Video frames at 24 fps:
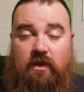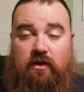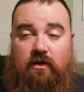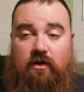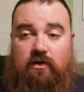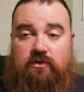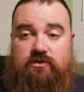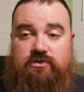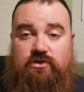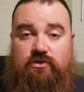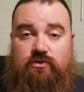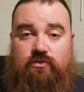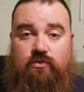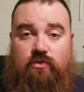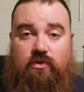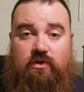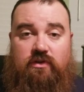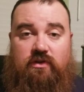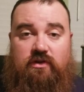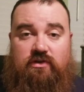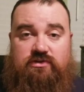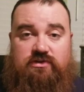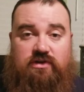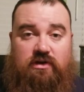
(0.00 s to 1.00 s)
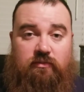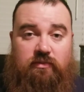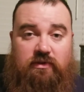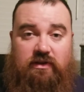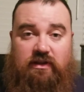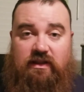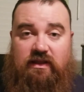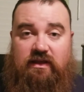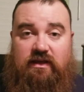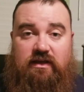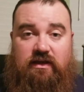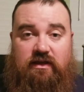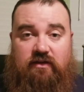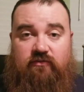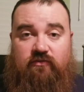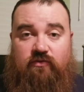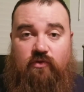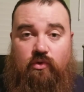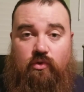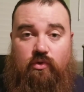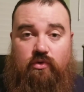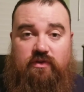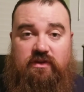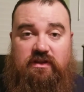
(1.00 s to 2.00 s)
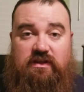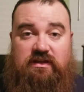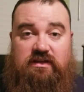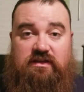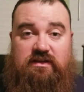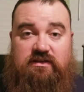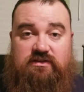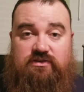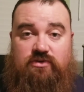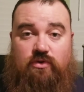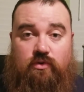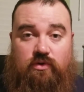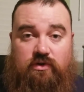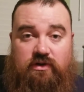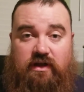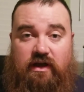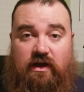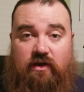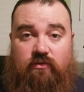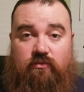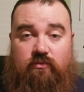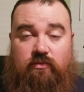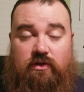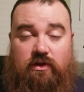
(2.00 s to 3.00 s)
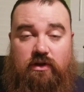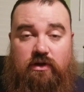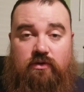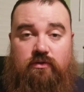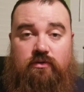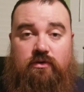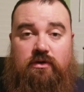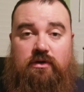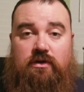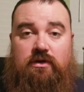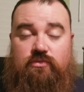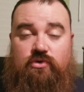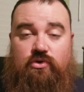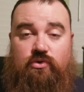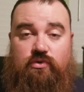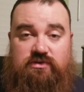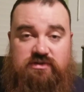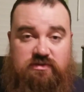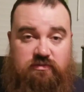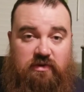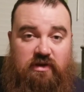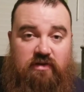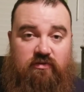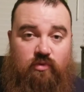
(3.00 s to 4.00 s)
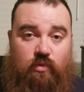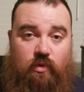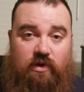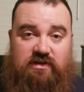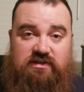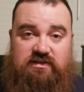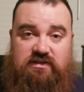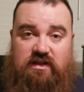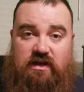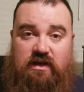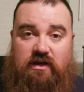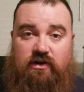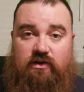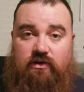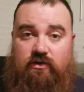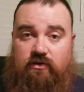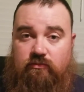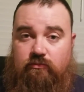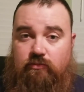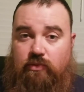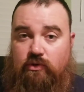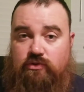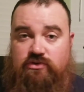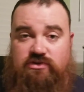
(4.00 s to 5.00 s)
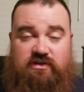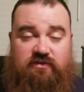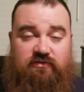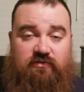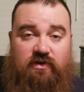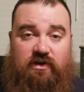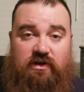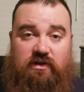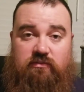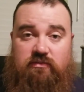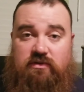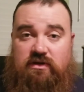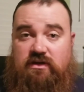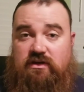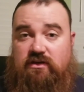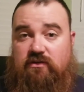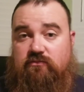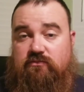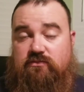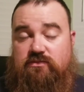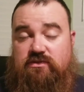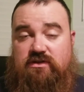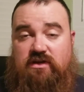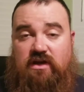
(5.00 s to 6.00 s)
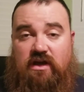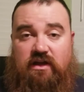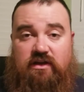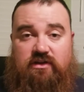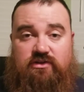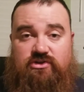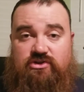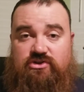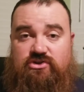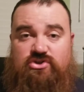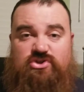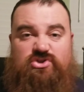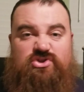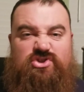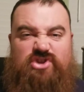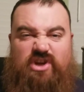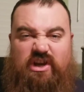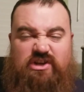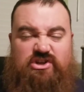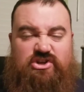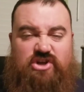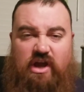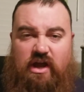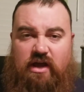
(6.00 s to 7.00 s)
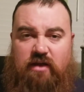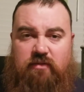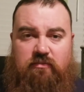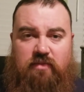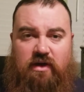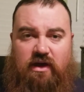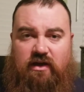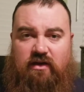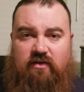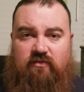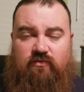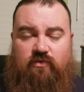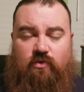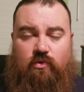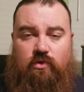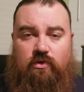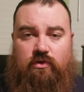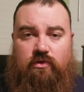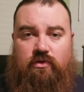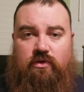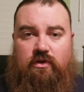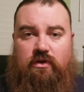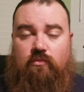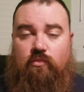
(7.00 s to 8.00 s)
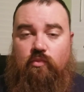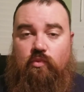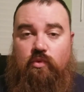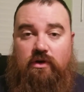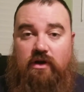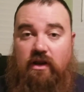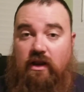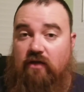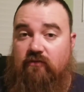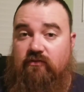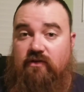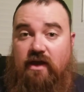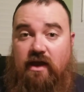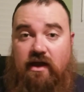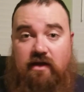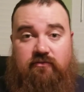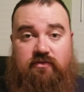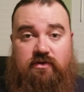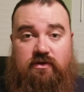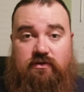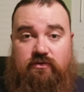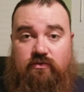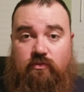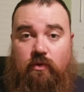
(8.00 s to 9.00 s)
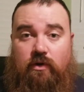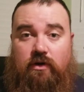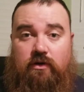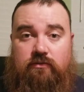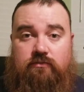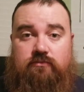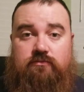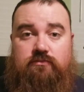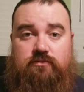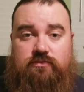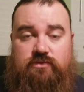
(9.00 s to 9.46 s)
Also, there's going to be a link for the Discord down below. Doing some giveaways there, posting funny memes, kind of just chit-chatting back and forth. We'd love to have you as well.